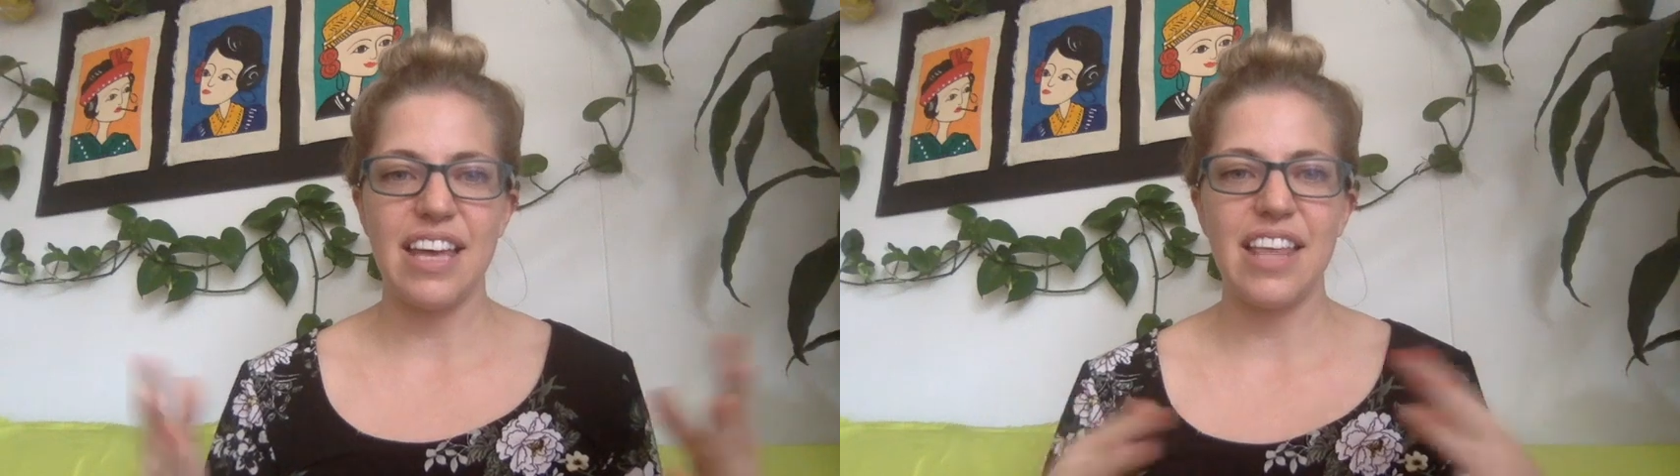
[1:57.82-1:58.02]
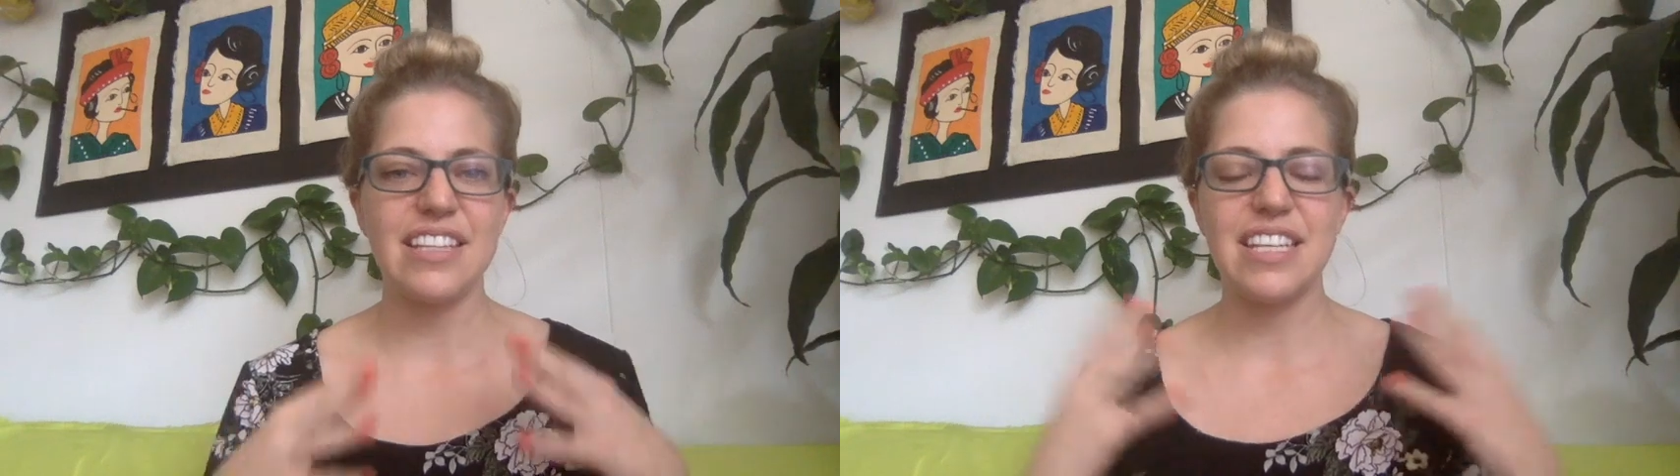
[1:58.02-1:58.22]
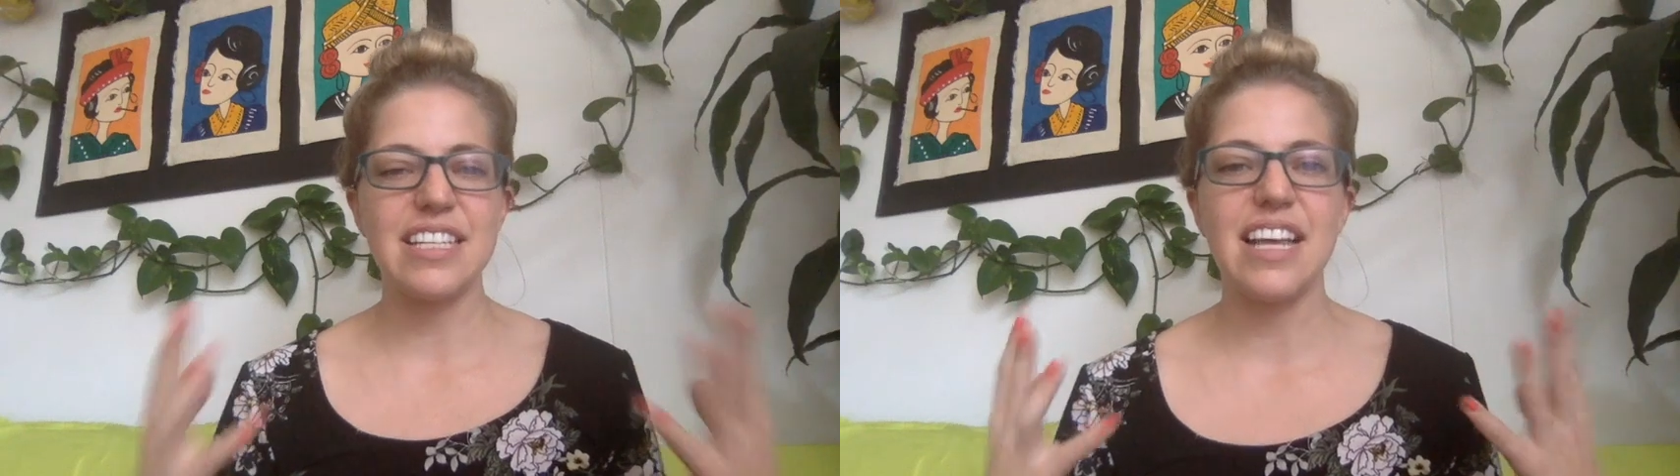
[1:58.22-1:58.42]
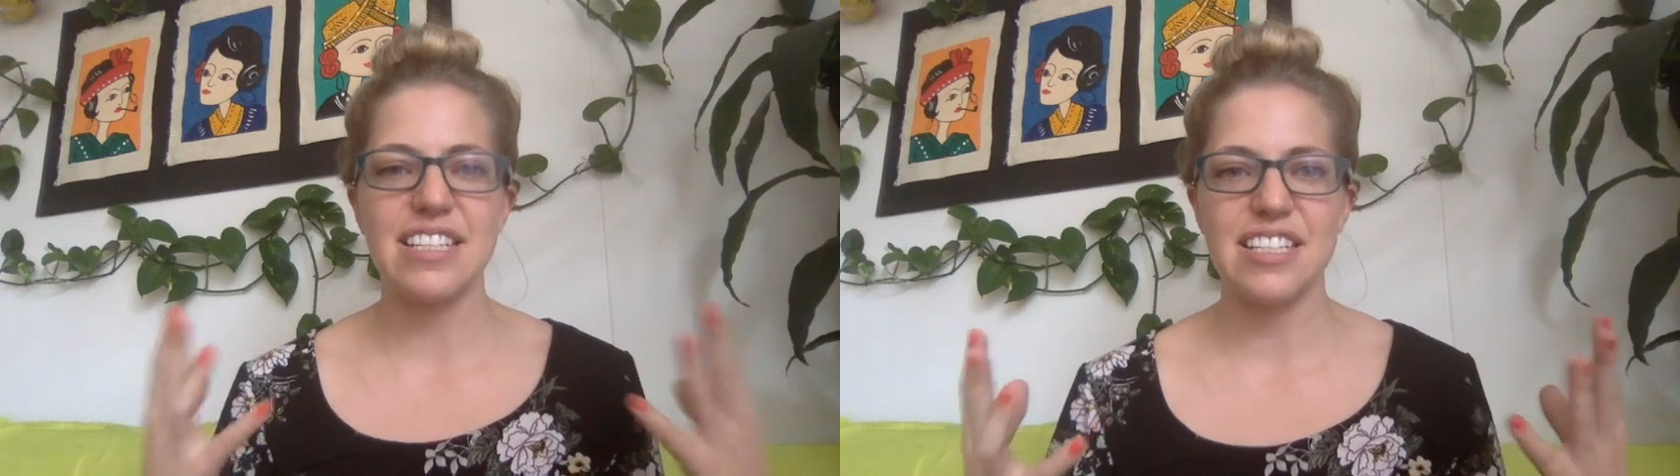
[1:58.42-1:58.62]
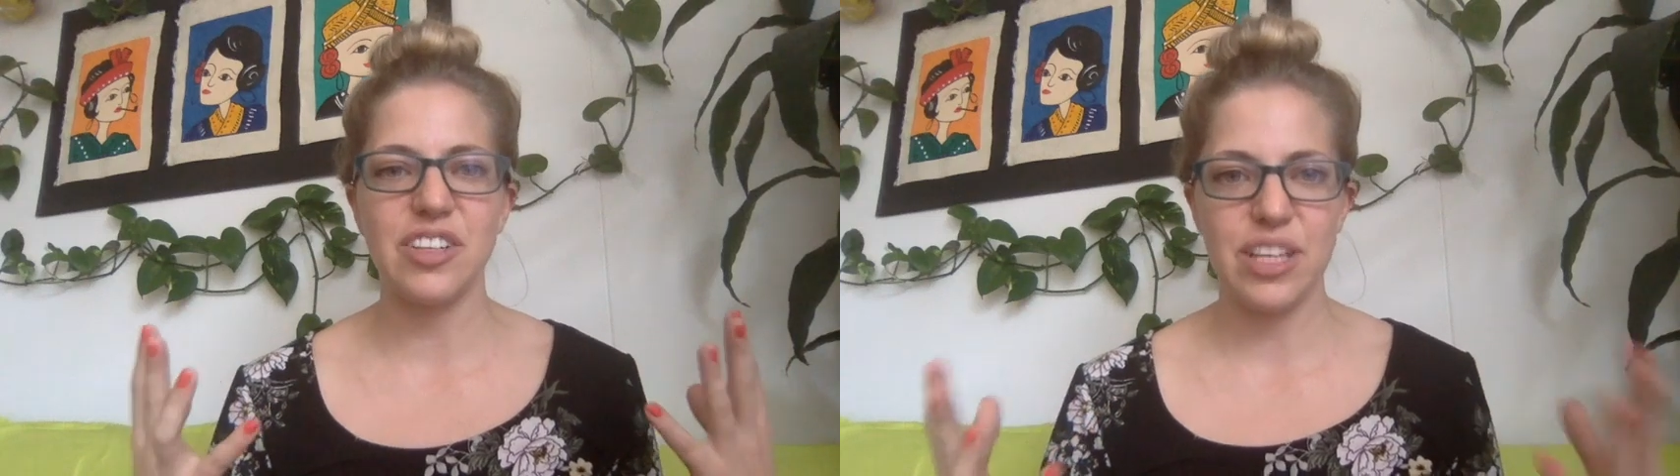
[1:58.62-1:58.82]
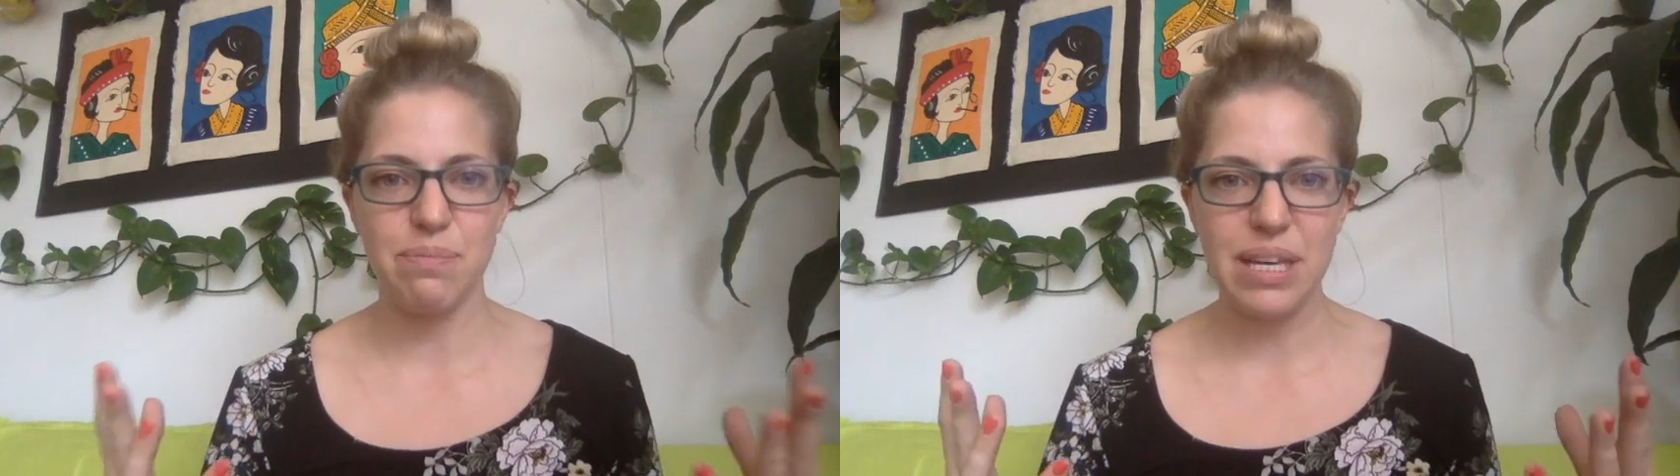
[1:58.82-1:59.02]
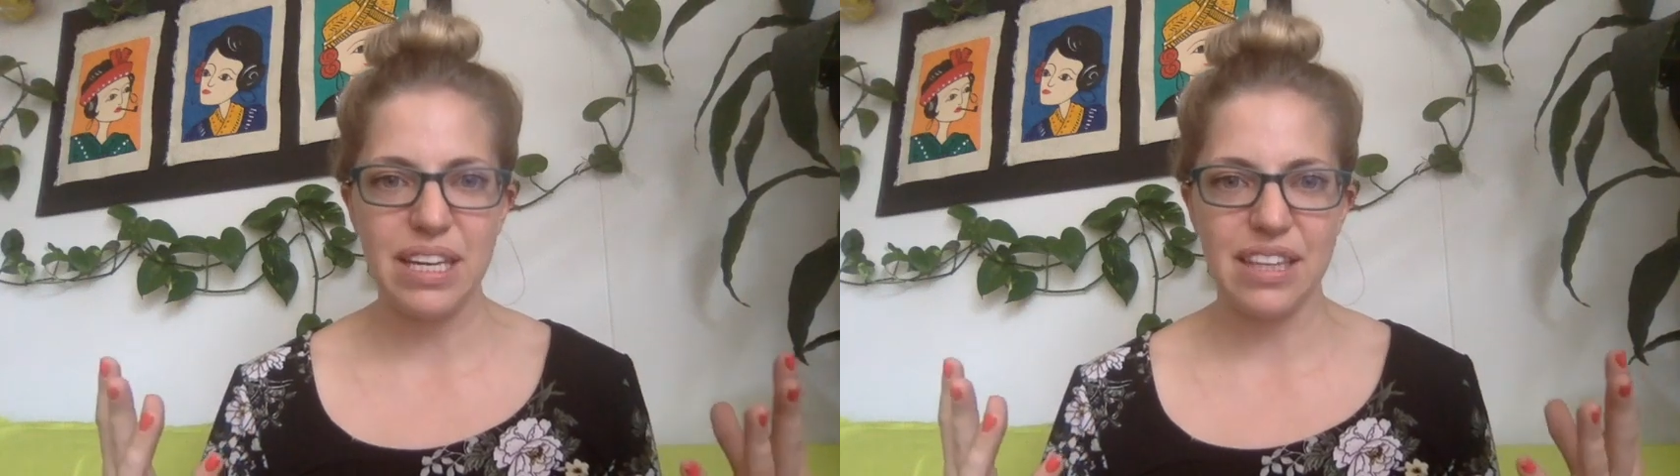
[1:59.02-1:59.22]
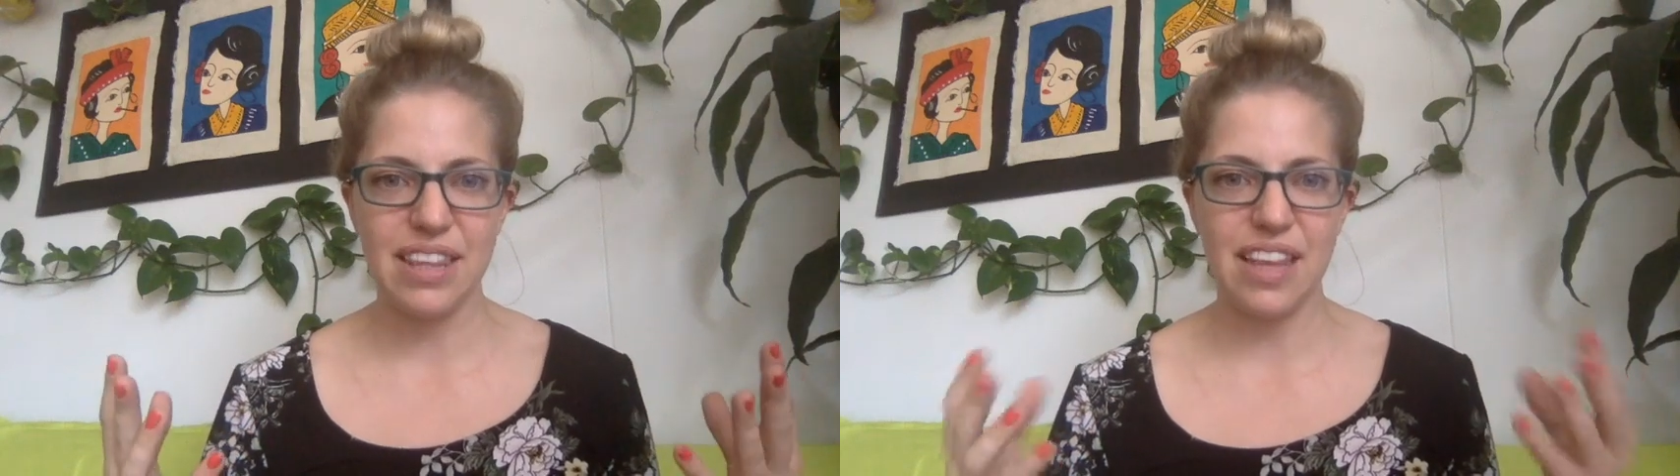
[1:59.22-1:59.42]
That doesn't necessarily
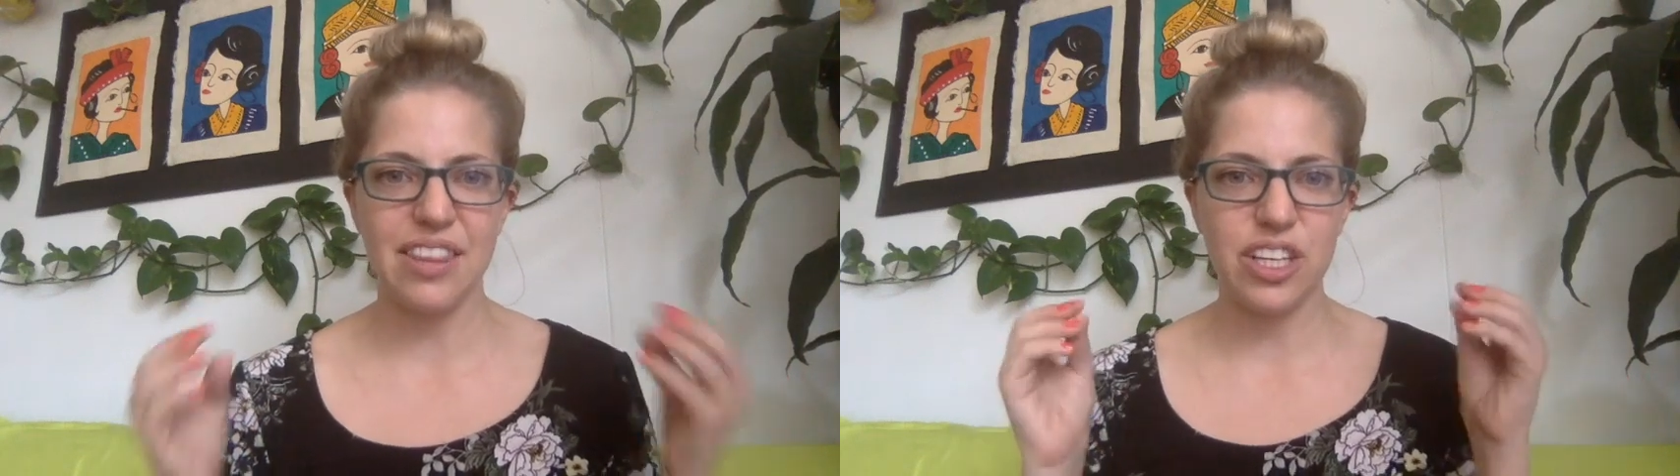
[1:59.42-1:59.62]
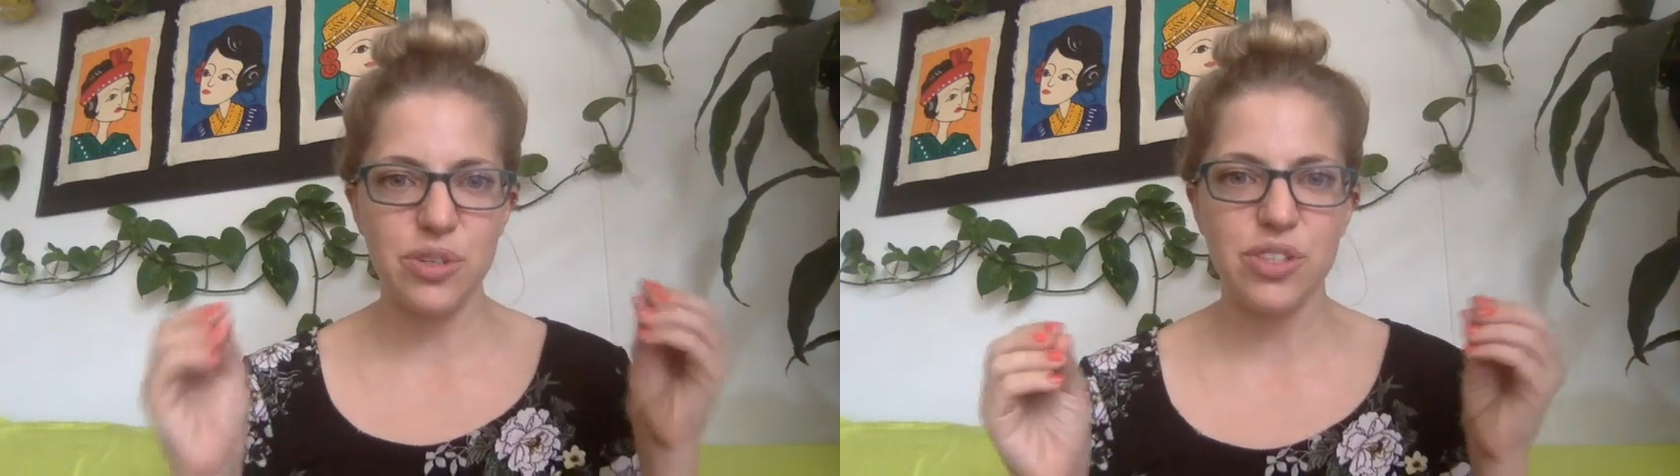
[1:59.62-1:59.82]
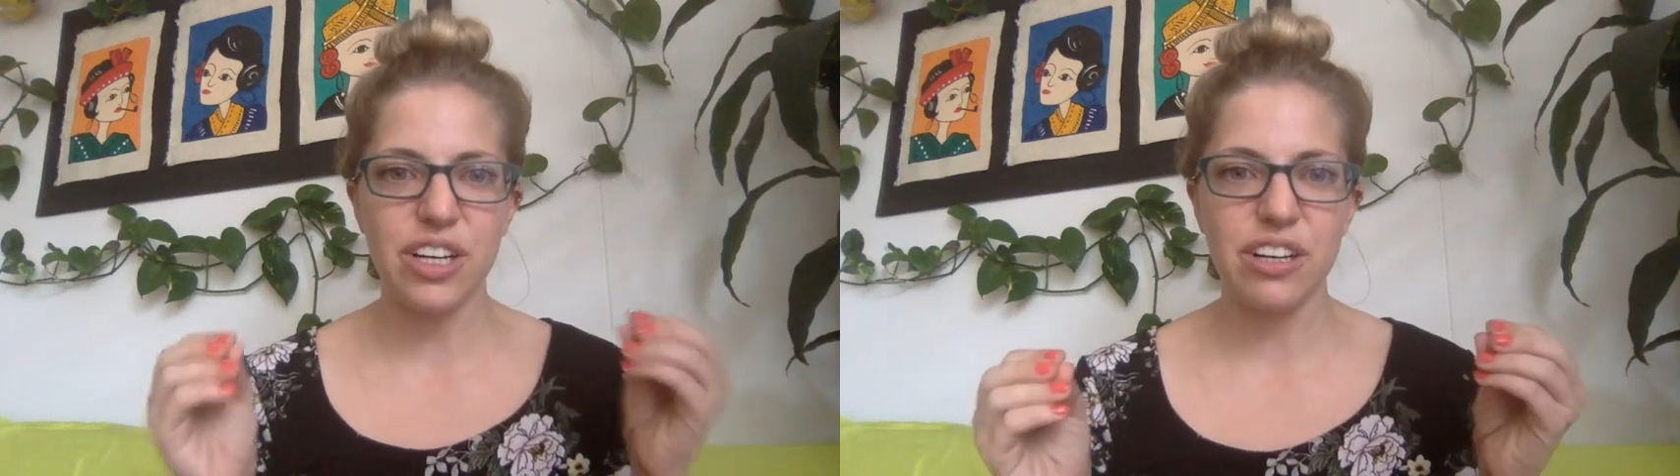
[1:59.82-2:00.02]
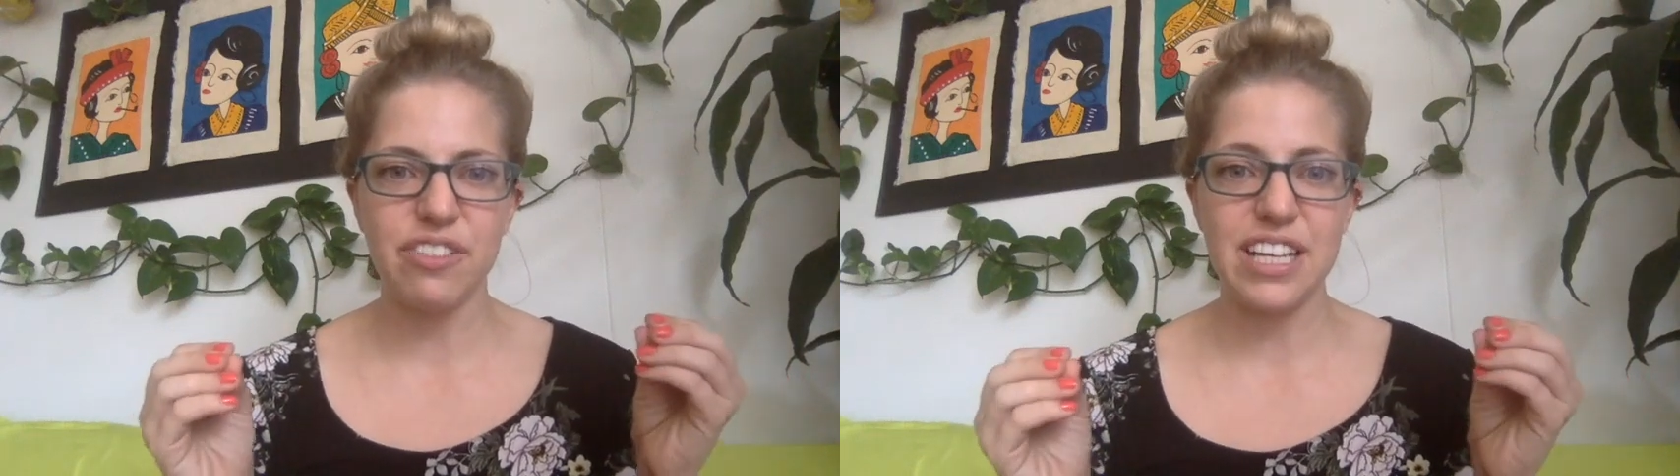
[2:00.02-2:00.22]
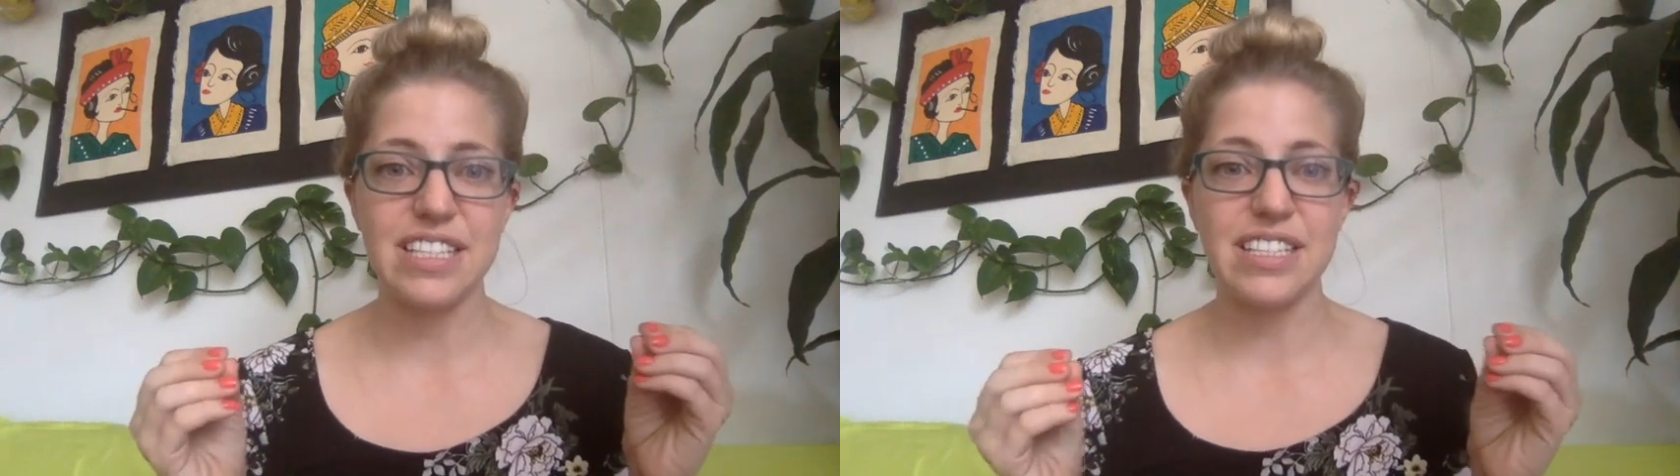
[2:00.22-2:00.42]
mean that the user interface